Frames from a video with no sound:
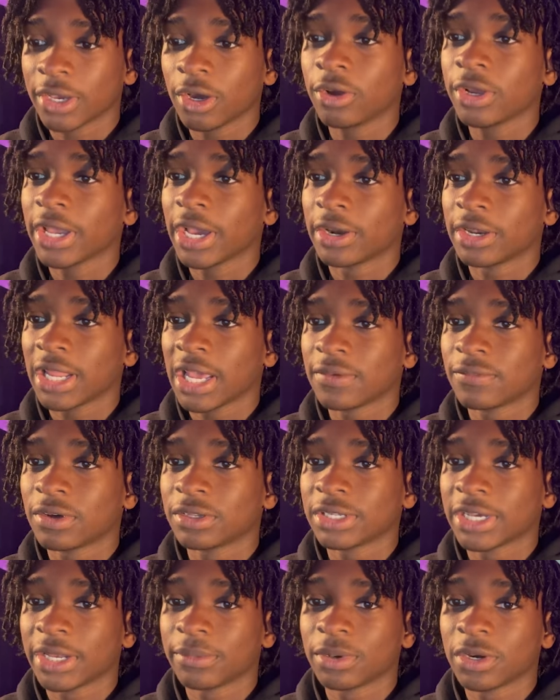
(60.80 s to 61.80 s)
Oh yeah, live
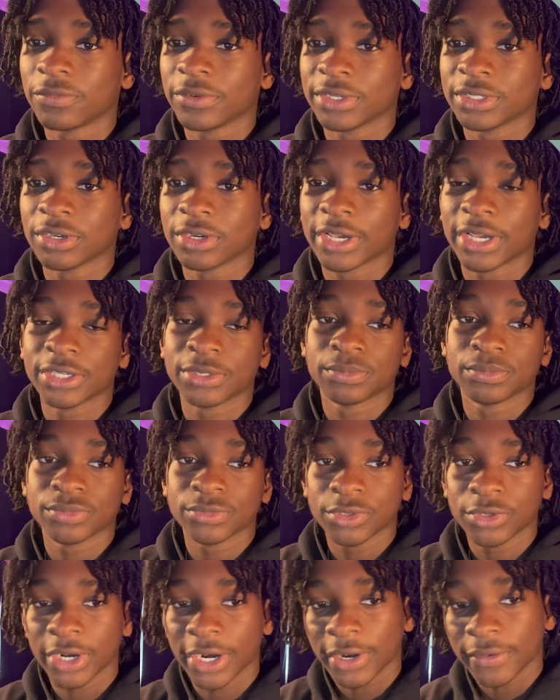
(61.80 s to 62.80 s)
online, perfect. Okay,
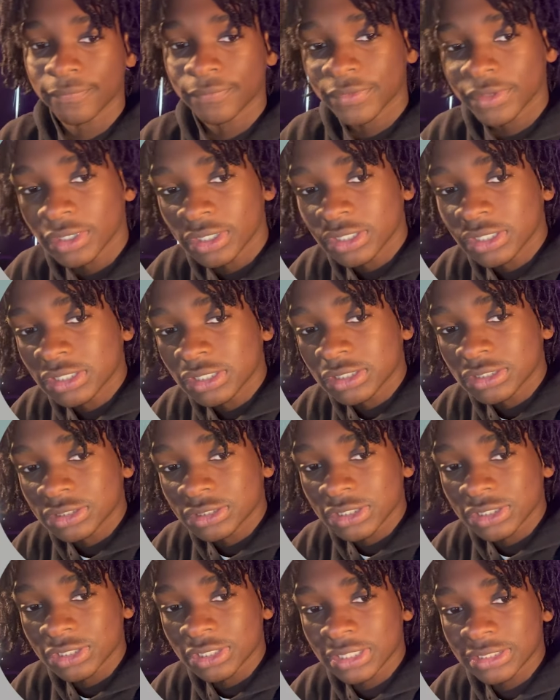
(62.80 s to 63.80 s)
great.
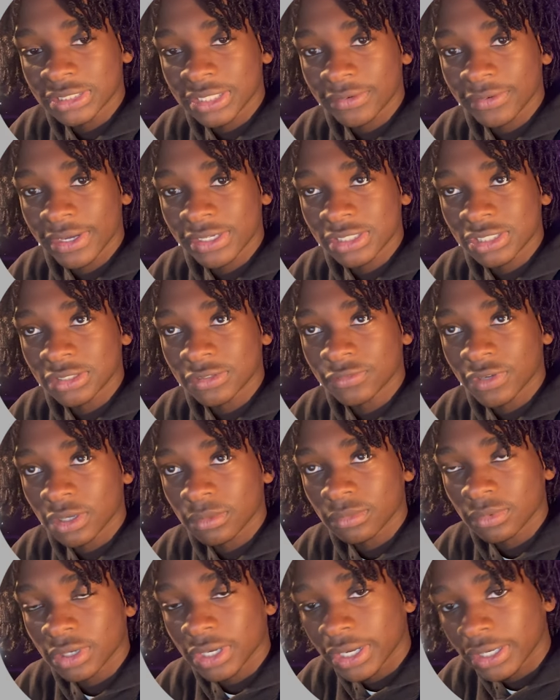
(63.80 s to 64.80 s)
So let's get right into
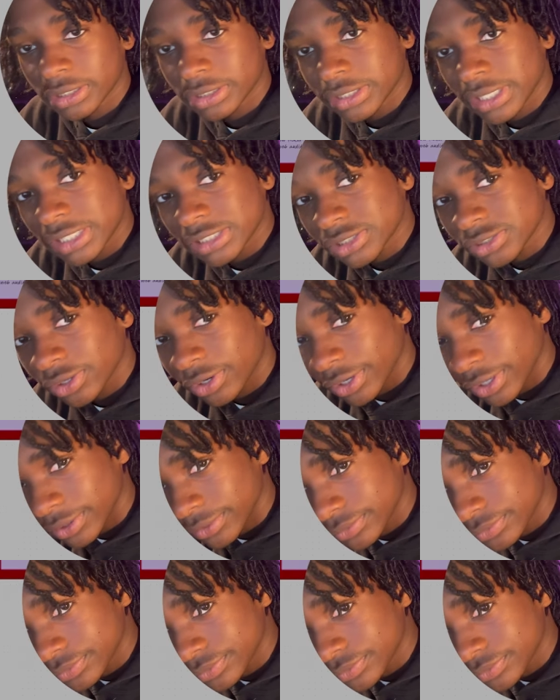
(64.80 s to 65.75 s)
Figma and get started.